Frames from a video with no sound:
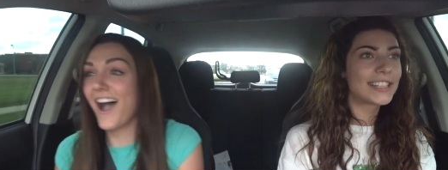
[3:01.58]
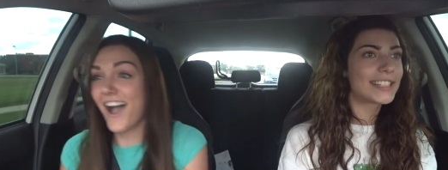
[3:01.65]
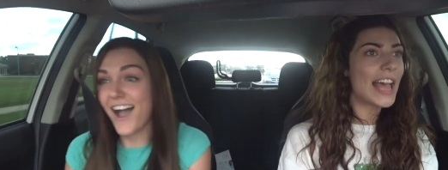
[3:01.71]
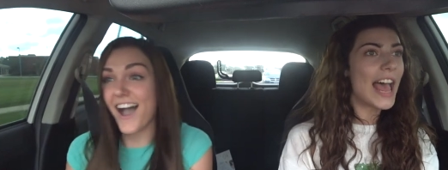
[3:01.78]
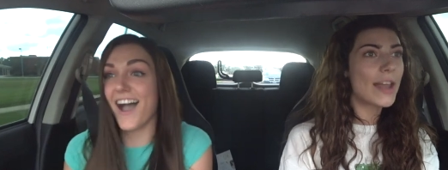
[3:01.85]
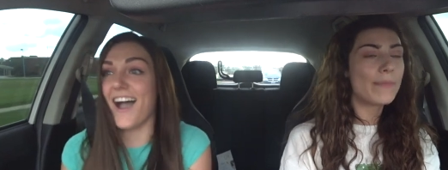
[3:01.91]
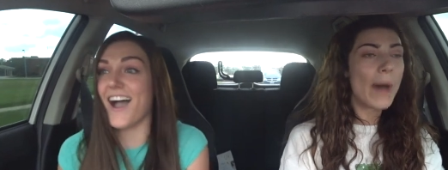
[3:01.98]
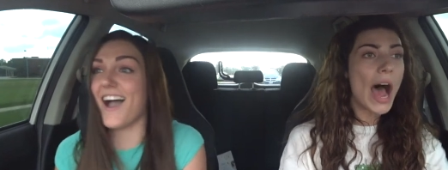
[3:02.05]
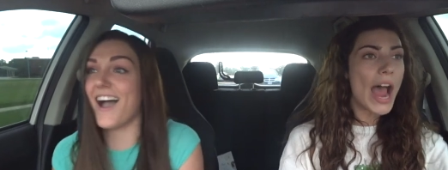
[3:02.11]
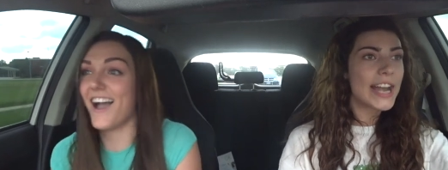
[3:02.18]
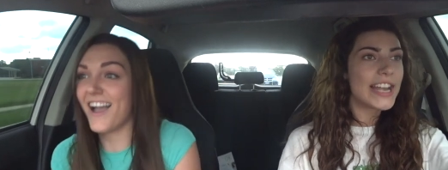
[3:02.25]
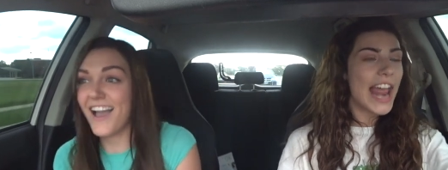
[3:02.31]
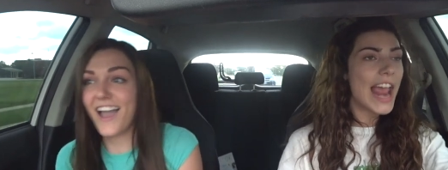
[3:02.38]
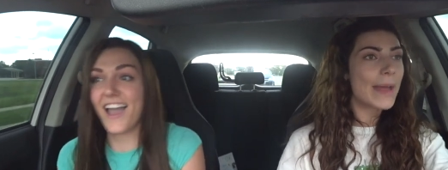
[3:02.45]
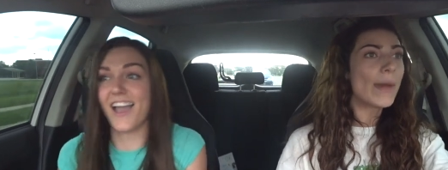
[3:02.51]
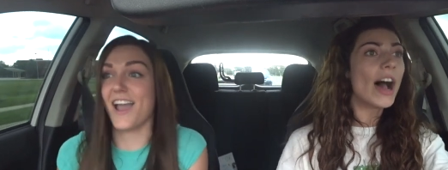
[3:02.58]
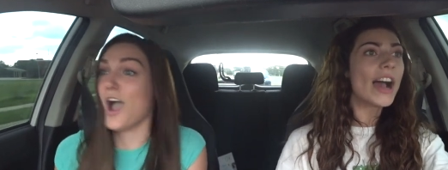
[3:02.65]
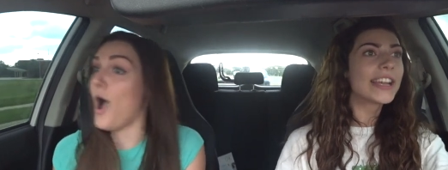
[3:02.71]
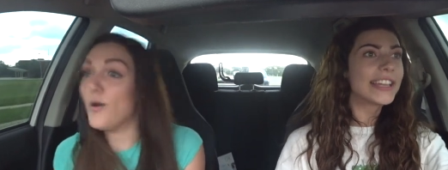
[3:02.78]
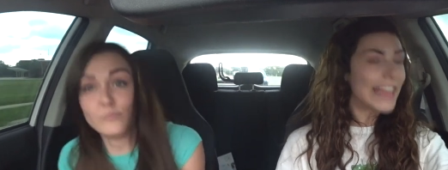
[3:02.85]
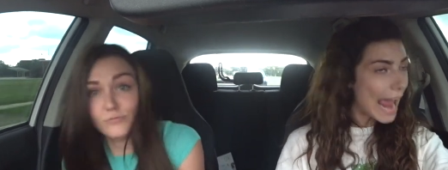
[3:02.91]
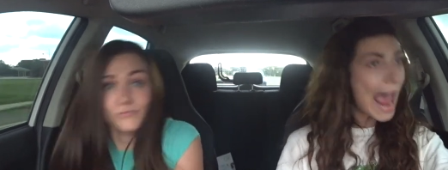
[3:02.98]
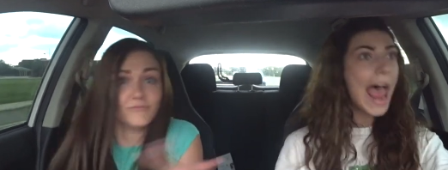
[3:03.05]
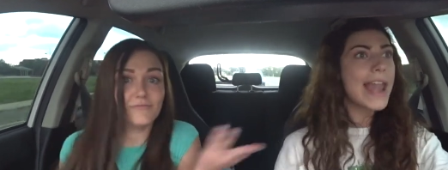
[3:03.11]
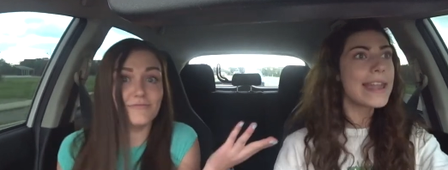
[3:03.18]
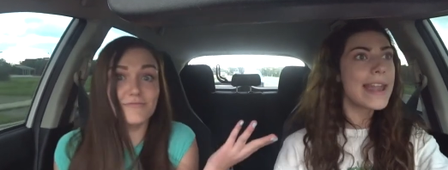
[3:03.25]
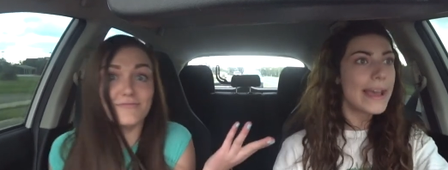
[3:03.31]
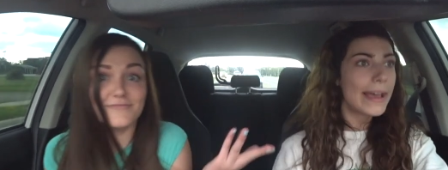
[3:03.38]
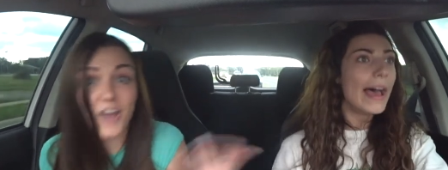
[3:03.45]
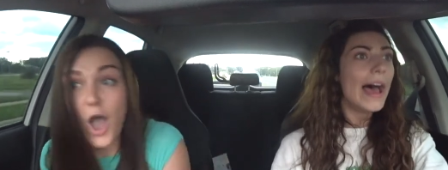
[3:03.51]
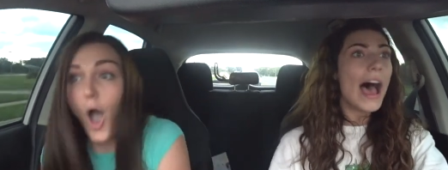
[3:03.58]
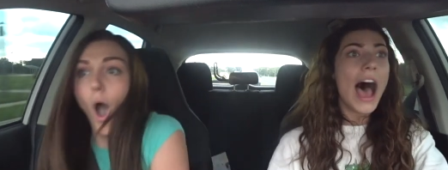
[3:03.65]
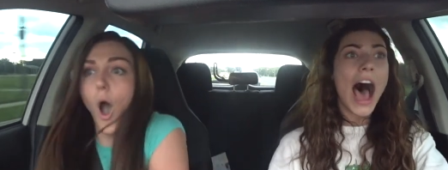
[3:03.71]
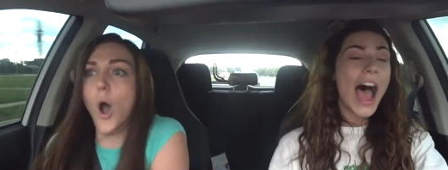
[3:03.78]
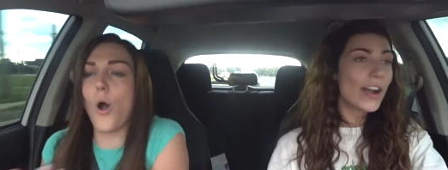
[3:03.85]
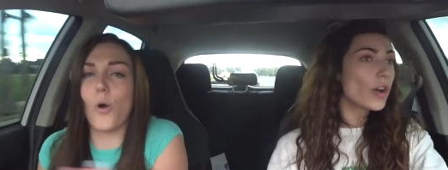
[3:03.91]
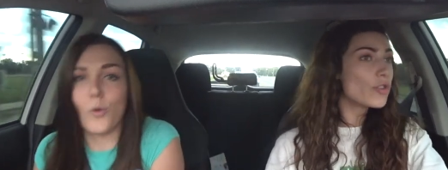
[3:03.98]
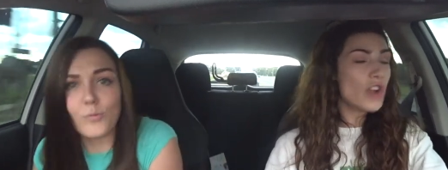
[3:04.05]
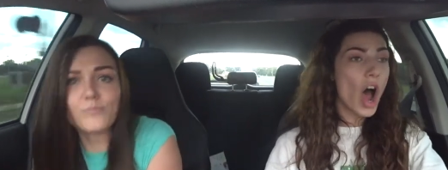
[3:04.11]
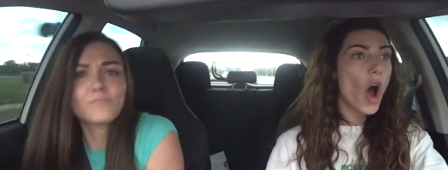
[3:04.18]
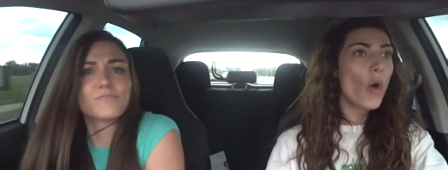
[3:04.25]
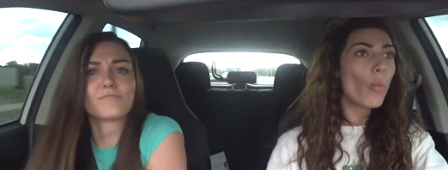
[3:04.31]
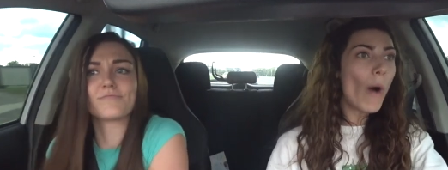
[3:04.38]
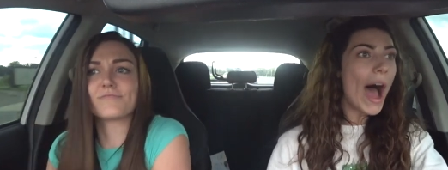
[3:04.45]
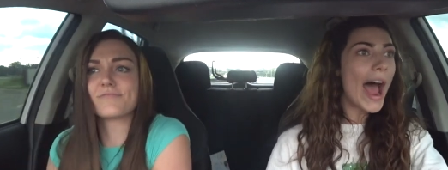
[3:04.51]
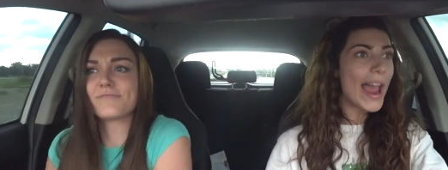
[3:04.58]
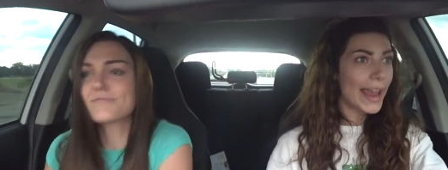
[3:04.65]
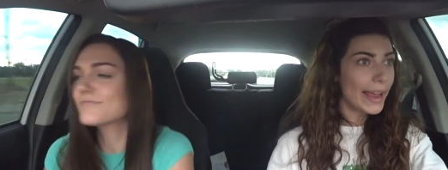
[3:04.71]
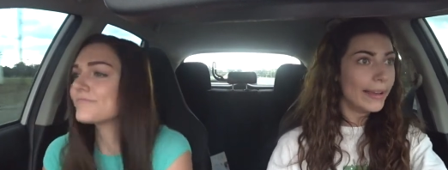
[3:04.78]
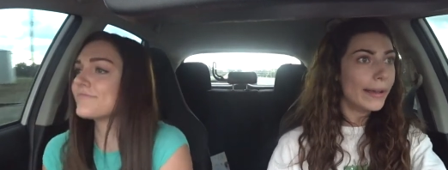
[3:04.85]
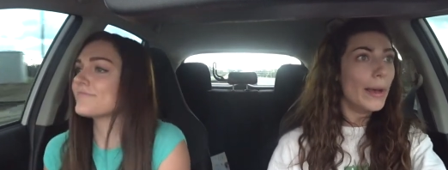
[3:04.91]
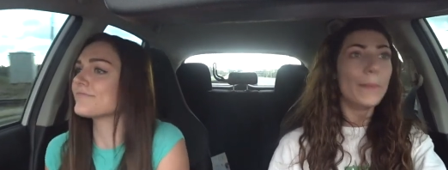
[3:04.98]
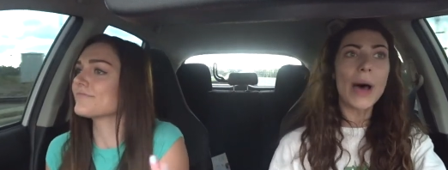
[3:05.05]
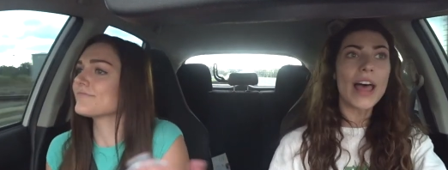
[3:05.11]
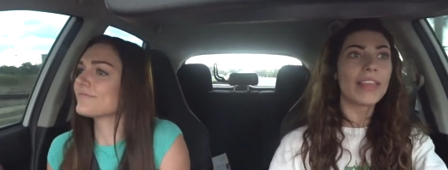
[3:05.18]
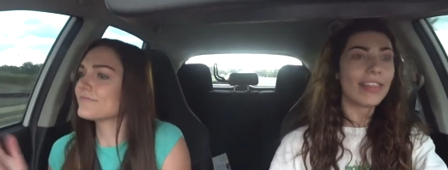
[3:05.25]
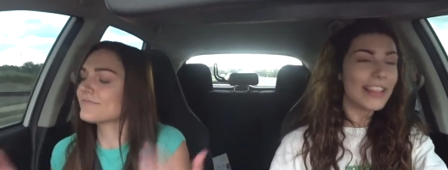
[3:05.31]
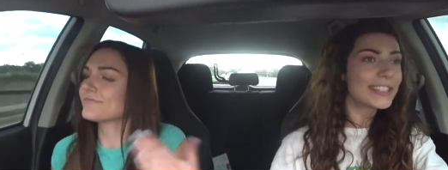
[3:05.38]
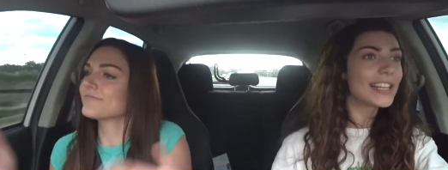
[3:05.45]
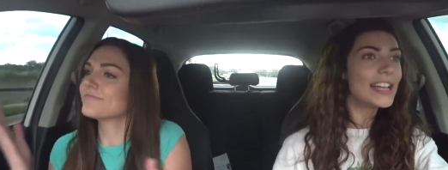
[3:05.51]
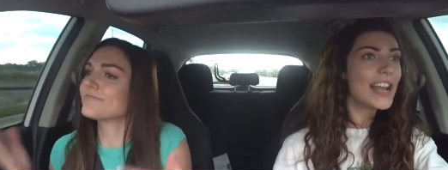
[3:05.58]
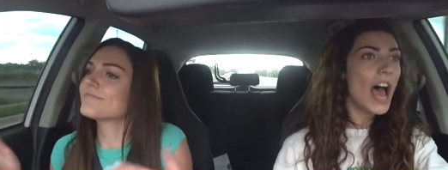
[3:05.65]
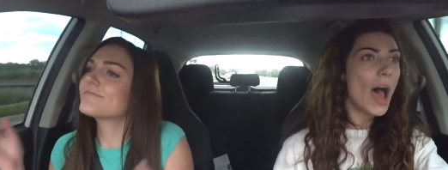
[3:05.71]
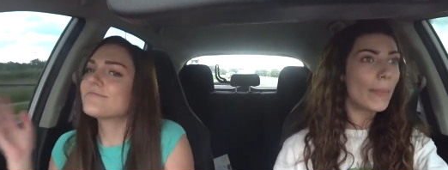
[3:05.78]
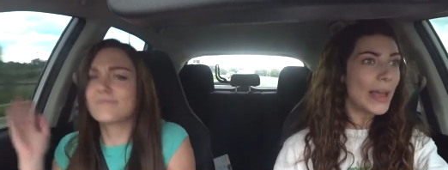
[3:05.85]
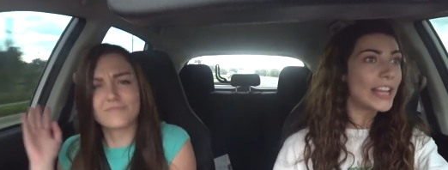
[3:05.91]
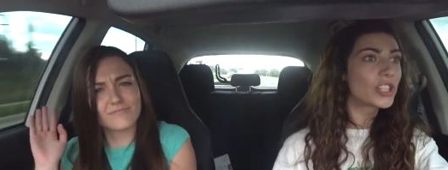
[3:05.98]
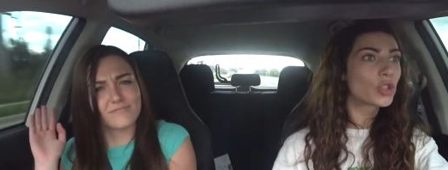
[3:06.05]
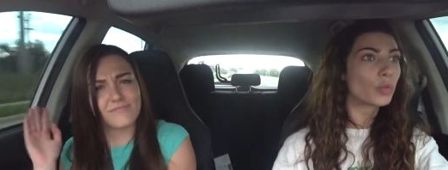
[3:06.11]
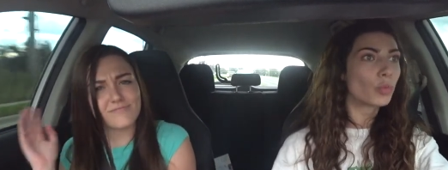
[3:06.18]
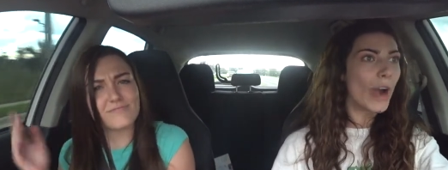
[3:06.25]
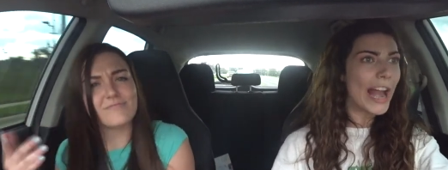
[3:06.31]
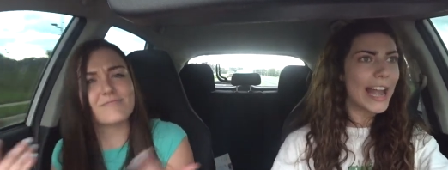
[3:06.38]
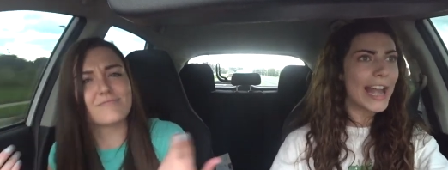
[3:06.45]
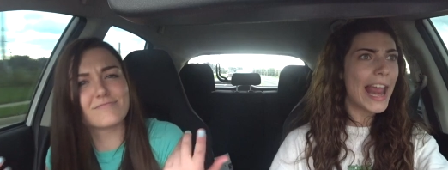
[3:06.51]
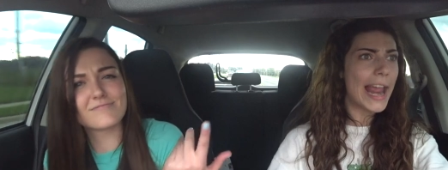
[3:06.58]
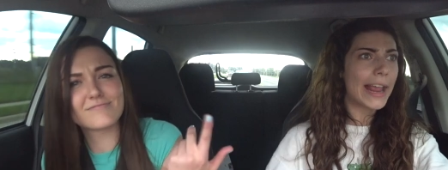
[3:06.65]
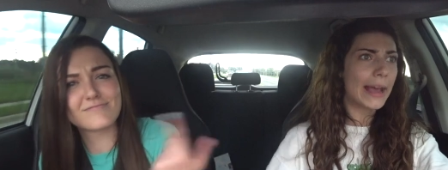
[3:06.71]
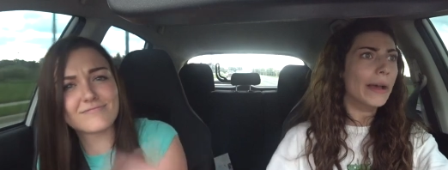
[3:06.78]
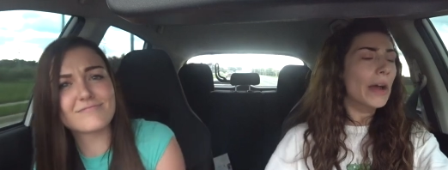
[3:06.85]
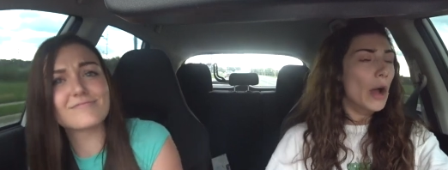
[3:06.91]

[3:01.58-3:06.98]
Speaker 1: said my name again. I don't know why, but listen up. It's raining.